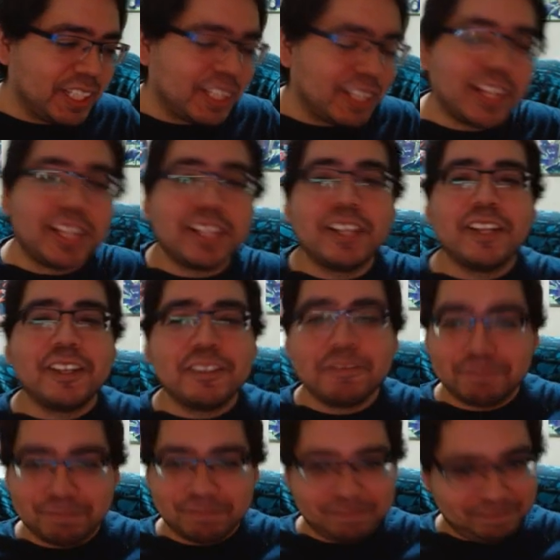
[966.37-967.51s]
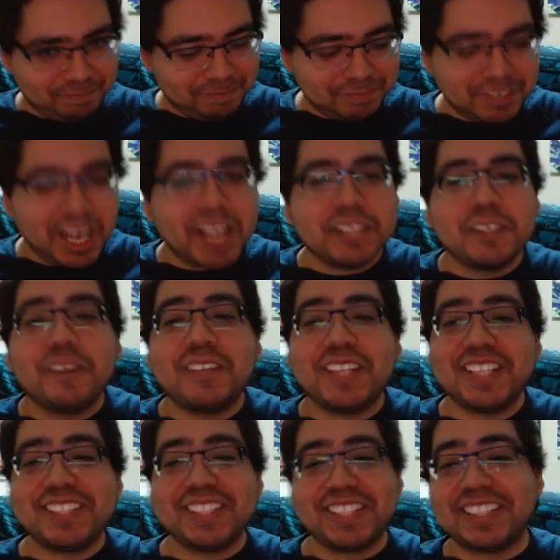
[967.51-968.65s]
Like, I know
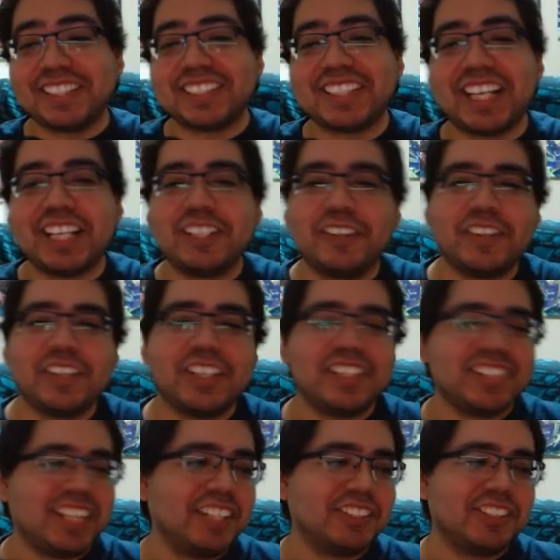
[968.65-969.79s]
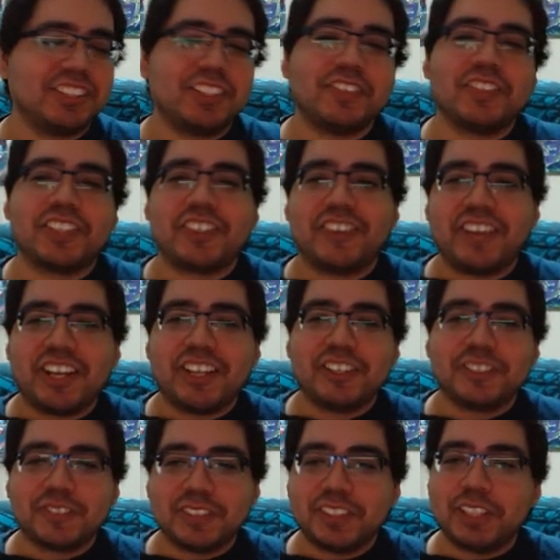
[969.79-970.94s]
they didn't. I know the intention of the
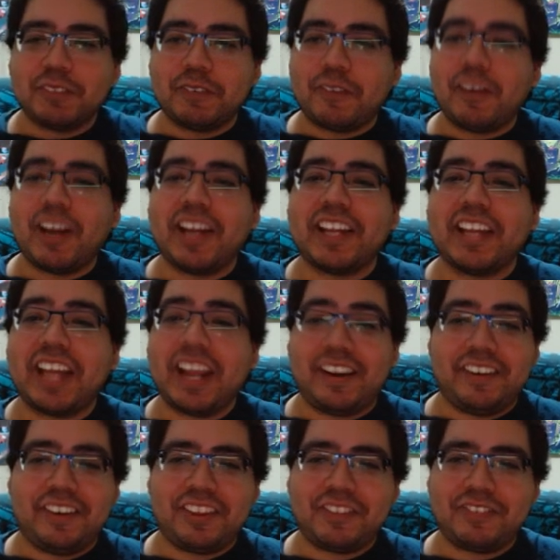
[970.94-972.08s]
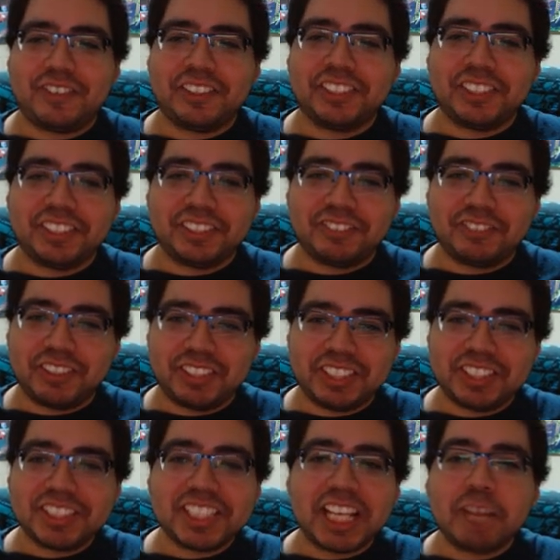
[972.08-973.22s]
creators when they were writing Aerith for
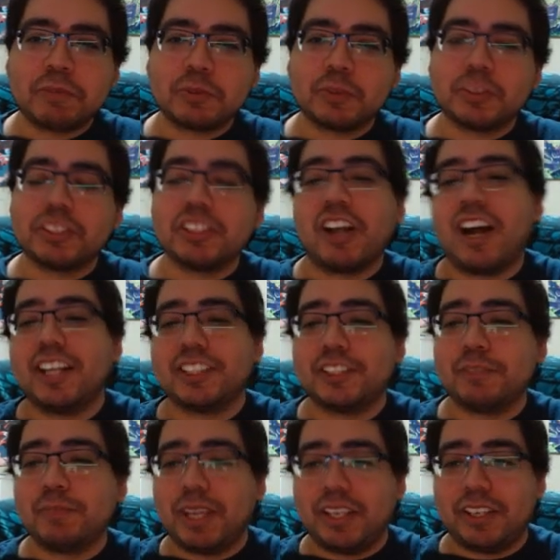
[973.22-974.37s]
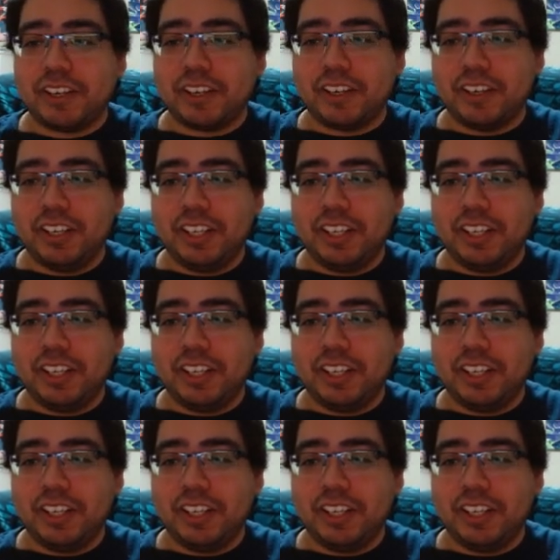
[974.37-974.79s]
these games was not to make her